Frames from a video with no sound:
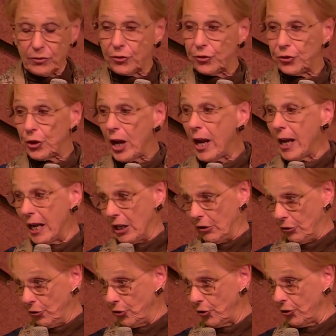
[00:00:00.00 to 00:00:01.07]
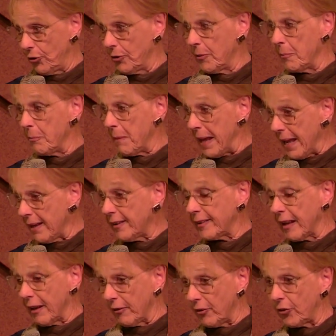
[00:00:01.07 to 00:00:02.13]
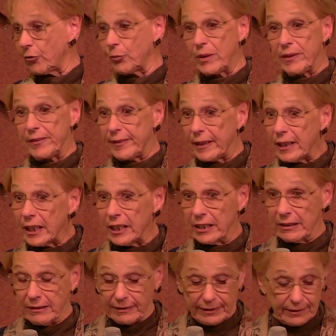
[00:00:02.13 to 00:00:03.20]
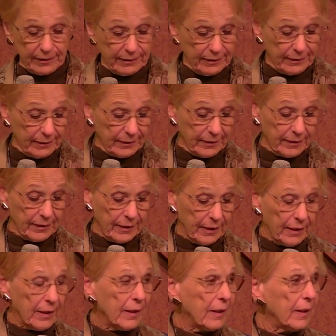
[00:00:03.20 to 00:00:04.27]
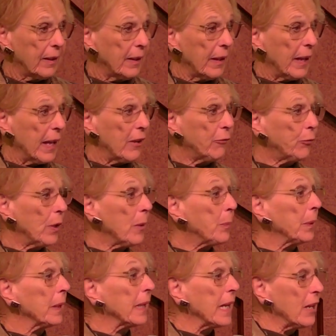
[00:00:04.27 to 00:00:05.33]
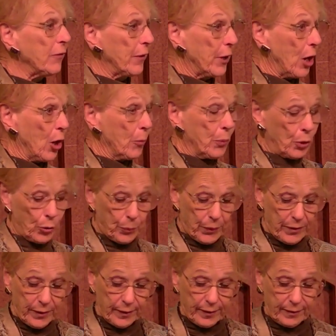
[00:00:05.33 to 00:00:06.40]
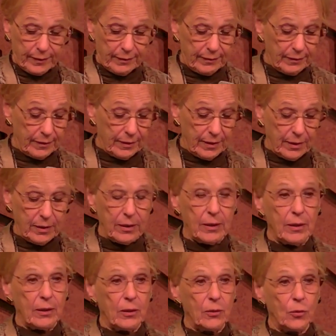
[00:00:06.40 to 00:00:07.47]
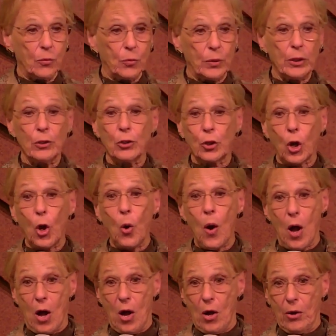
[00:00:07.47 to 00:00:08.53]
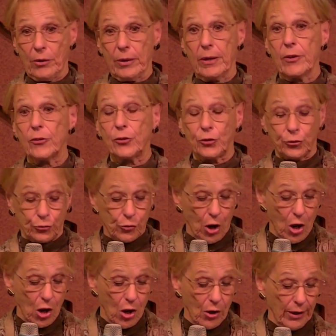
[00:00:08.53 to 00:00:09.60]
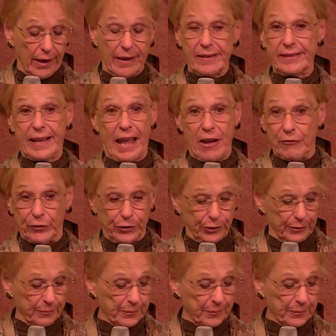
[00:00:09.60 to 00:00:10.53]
Change makes us resilient. If we believe in our purpose, we'll go on as strong as ever.